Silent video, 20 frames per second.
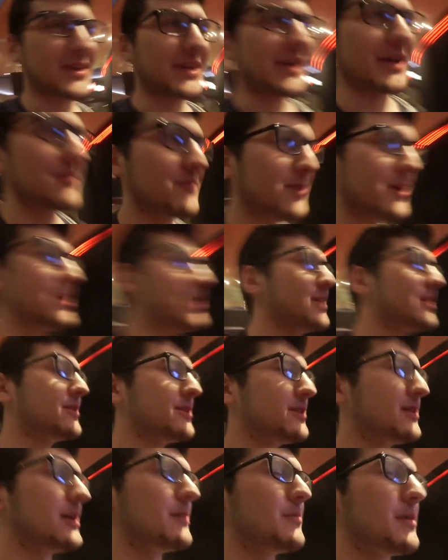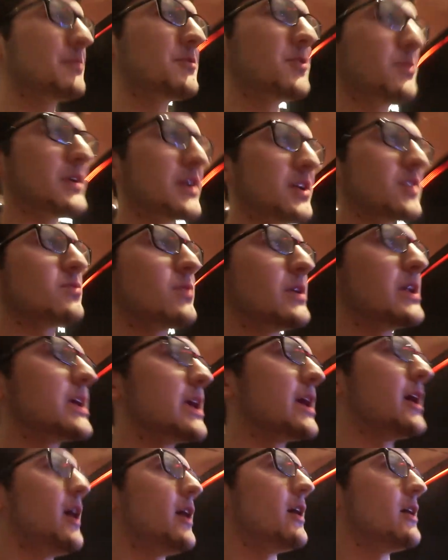fun game right now. I'm up to one hundred twenty
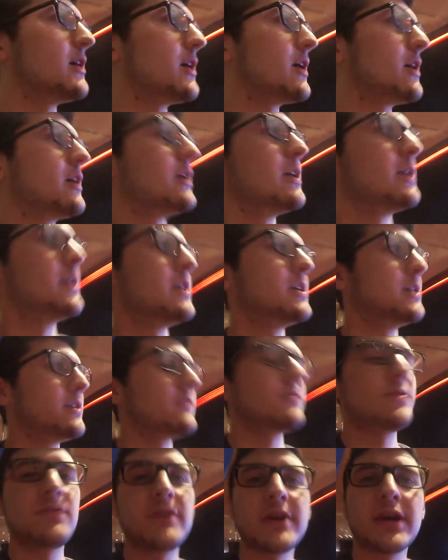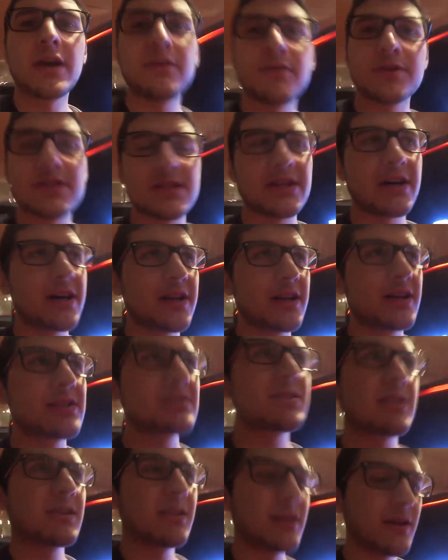K. fifty K was starting. I
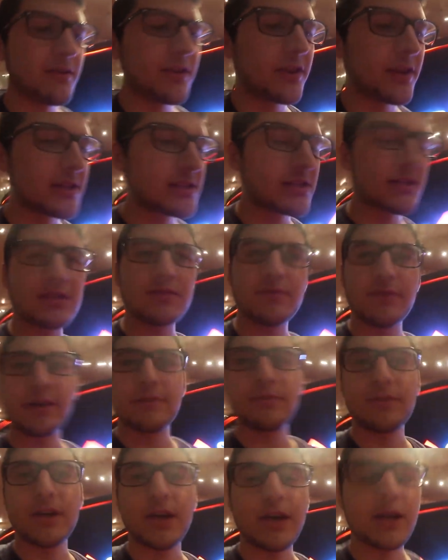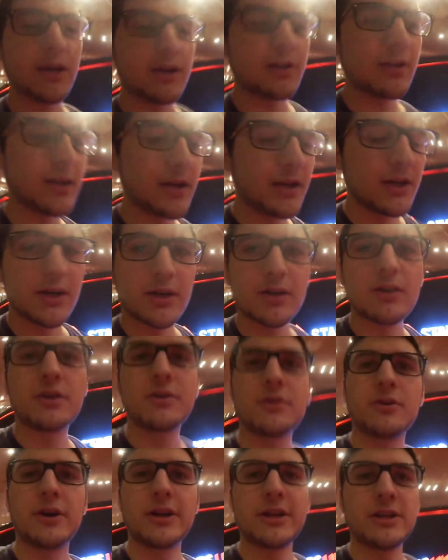started day with like sixty-five K.
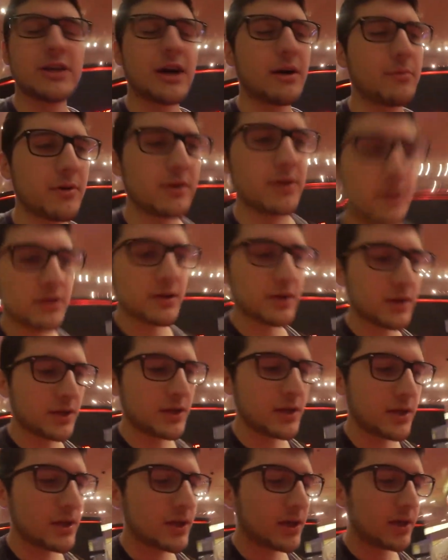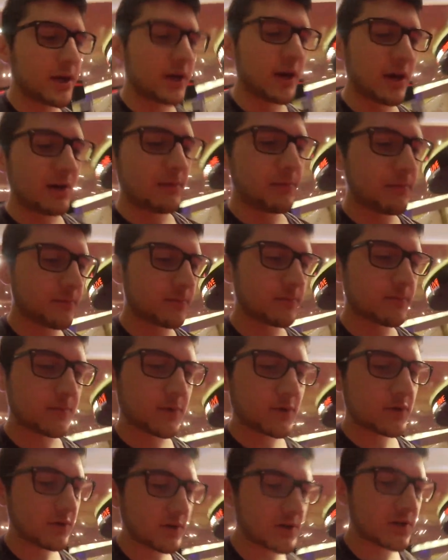Got an early double. Um,
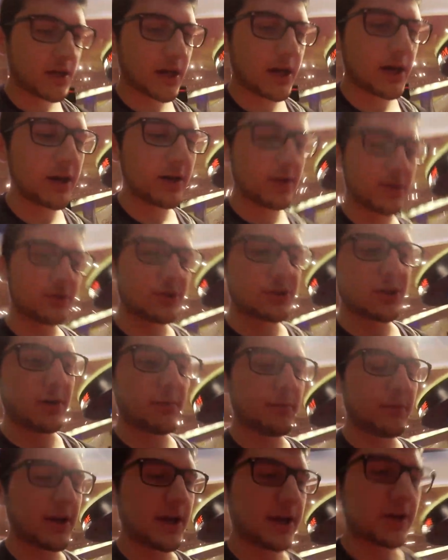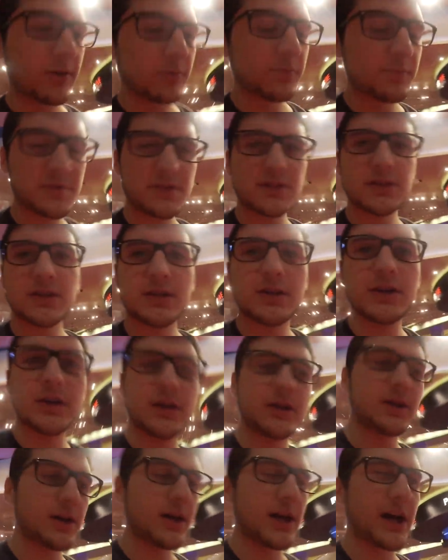good, good German rag opens the
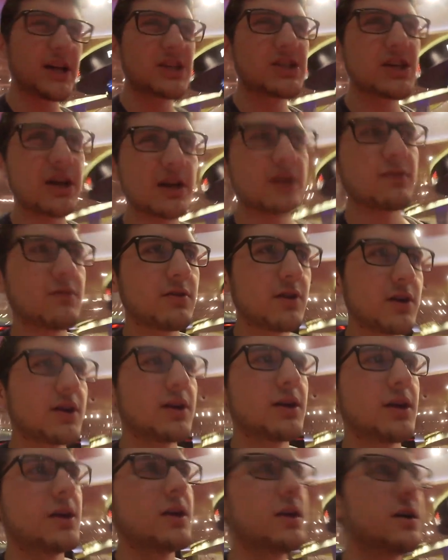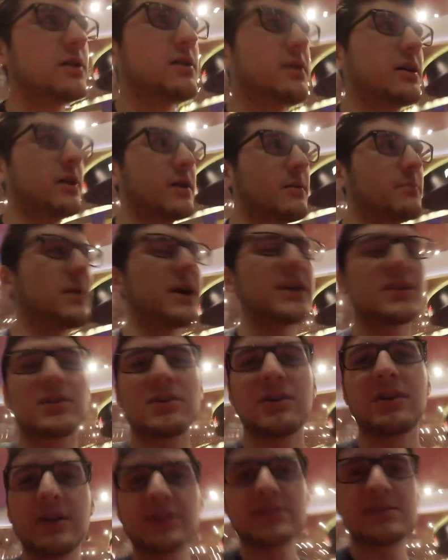hijack. Um, button
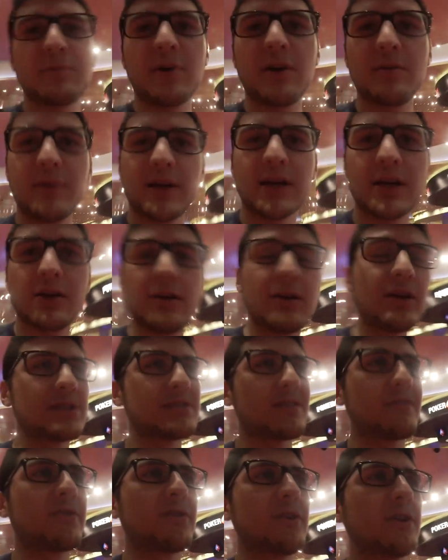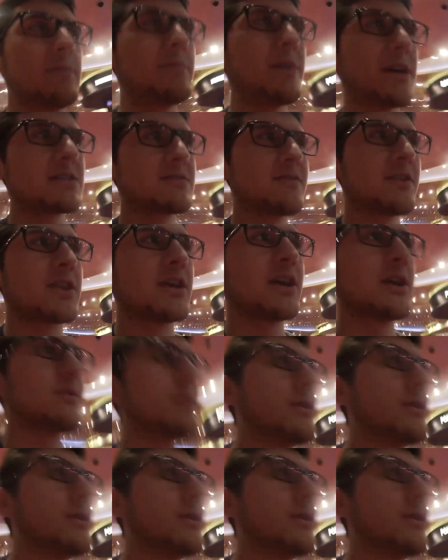calls, small blind calls. I have thirty bigs with king